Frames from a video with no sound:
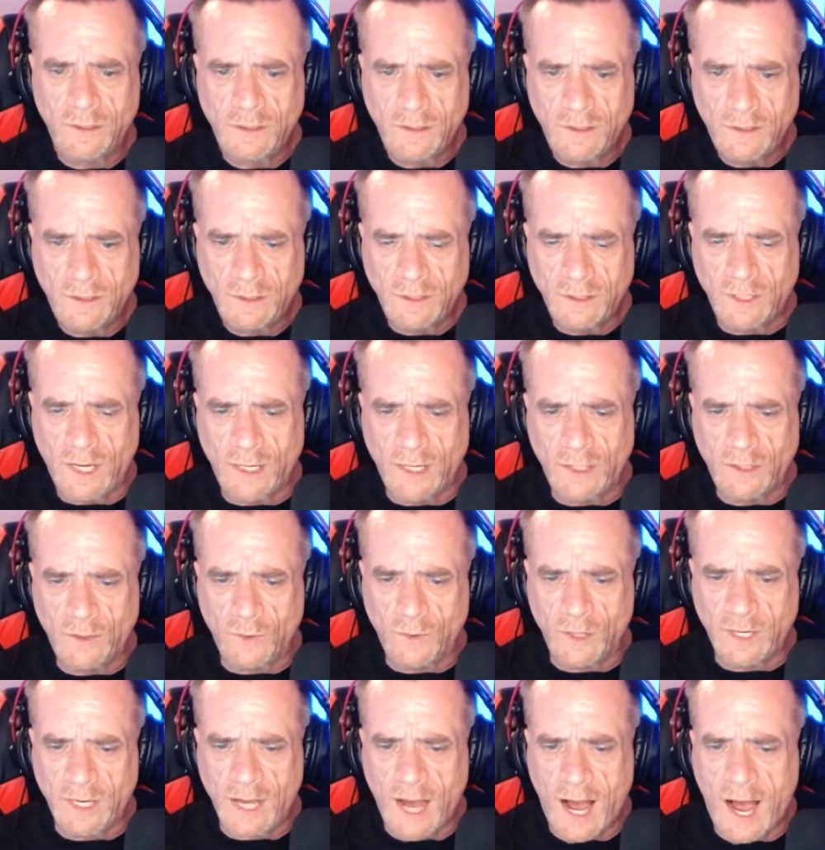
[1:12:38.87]

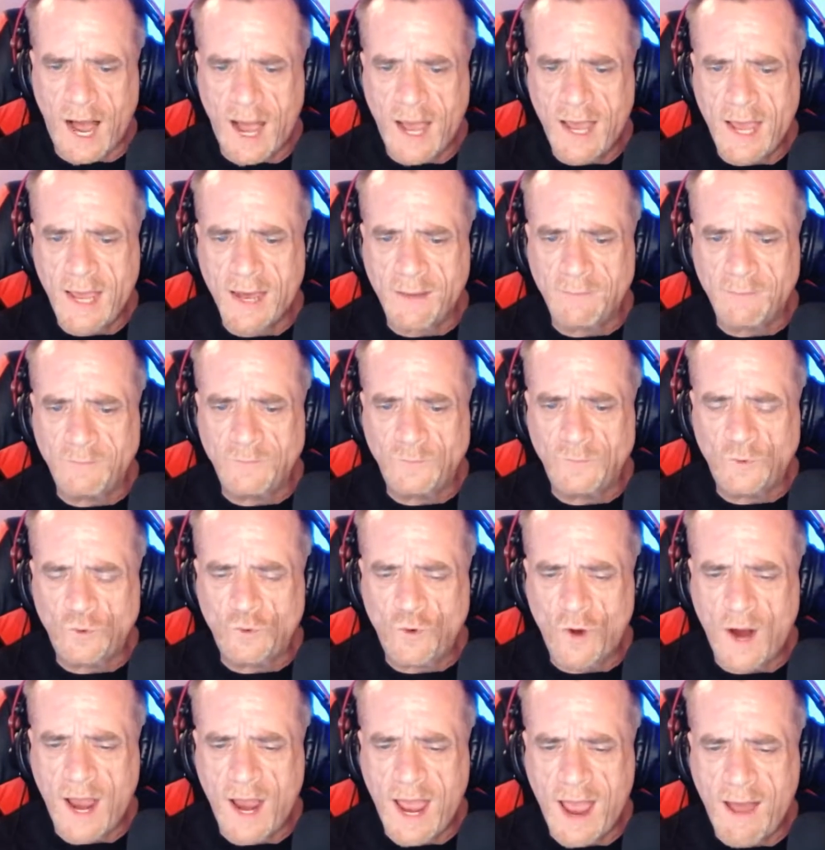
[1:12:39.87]
Lungri, I am
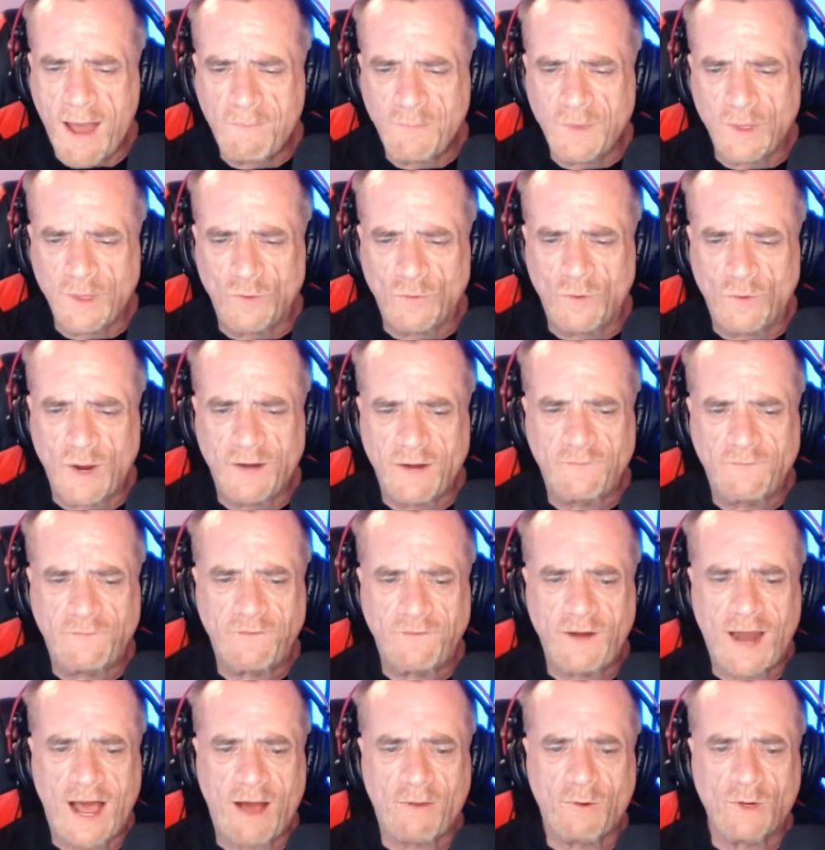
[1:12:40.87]
ram the red
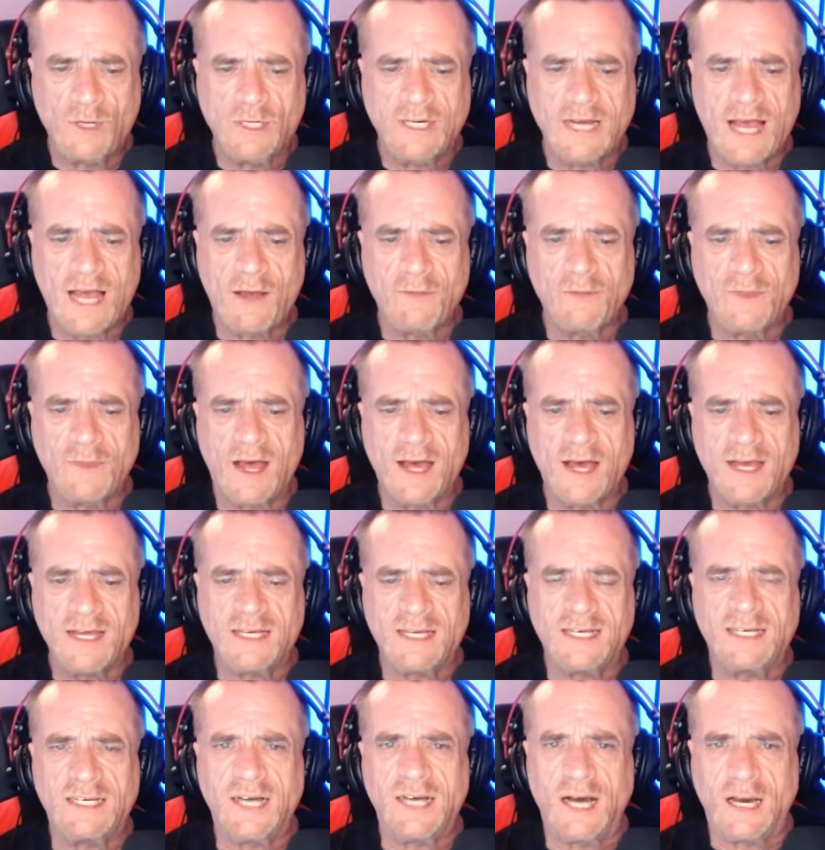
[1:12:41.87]
flower down thy
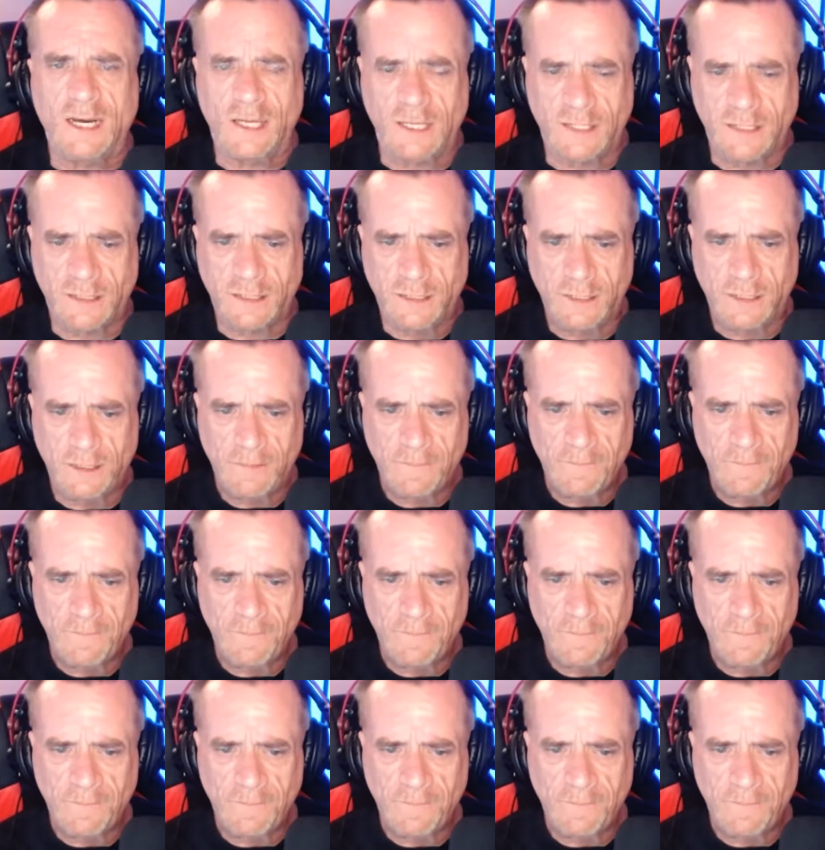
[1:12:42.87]
gullet."